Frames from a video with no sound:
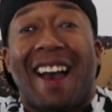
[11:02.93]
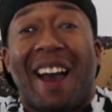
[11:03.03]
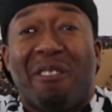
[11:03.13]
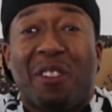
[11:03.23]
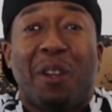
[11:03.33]

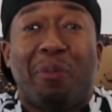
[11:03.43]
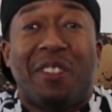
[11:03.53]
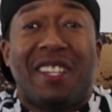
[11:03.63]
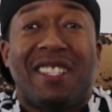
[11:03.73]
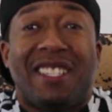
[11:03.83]
I really
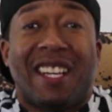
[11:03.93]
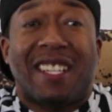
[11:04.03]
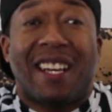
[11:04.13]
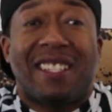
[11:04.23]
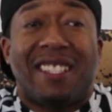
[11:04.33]
appreciate you
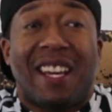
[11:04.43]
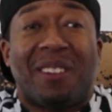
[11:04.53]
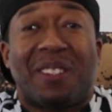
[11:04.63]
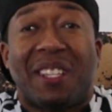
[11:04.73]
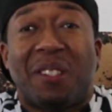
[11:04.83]
checking out the
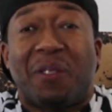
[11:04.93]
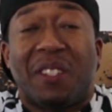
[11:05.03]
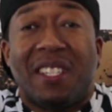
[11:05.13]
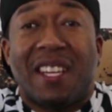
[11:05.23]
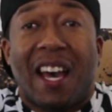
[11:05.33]
channel. Thank you for
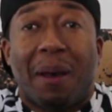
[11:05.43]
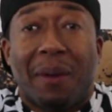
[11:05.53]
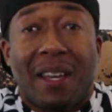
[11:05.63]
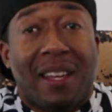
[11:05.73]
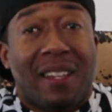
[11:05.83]
your time.
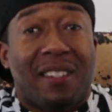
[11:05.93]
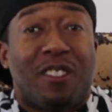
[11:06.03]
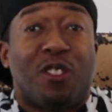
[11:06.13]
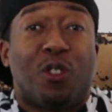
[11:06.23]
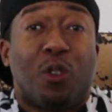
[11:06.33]
This is
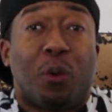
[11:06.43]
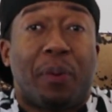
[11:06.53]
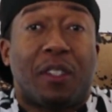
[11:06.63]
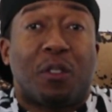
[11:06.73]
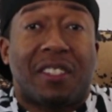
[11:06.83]
the Google
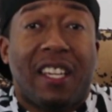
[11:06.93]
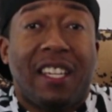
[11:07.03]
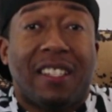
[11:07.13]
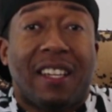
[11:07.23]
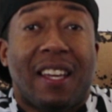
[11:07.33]
Pixel
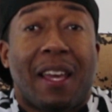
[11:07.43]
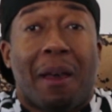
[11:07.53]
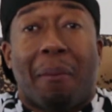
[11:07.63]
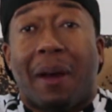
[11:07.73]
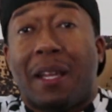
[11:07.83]
Slate.
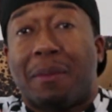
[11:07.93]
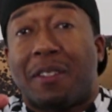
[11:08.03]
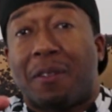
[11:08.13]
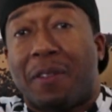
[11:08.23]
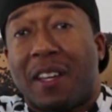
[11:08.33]
My name is
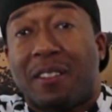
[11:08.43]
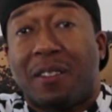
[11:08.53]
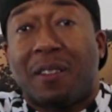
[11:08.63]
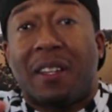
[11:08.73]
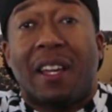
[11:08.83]

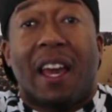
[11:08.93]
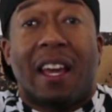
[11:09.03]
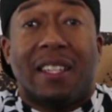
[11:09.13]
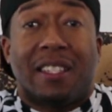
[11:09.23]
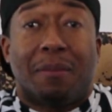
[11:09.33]
Sylvester,
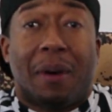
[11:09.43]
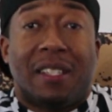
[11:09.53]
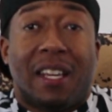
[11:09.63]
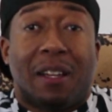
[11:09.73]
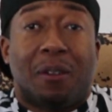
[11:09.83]
and this is my
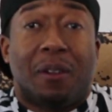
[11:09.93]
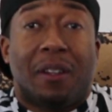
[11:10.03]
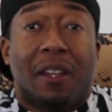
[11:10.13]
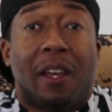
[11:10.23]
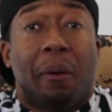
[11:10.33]
channel.
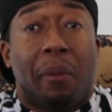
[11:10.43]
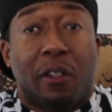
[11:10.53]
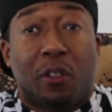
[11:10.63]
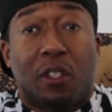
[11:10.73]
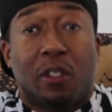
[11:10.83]
Make
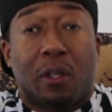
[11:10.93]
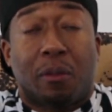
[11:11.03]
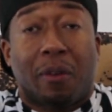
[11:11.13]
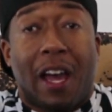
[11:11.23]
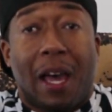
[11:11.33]
sure you
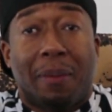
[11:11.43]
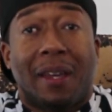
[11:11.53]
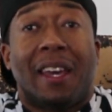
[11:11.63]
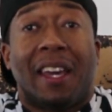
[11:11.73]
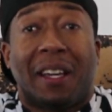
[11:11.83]
subscribe
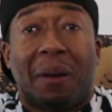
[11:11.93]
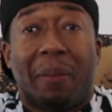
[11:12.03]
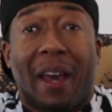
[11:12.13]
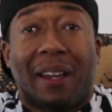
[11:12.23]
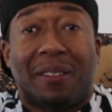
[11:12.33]
and come
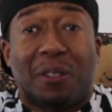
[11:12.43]
back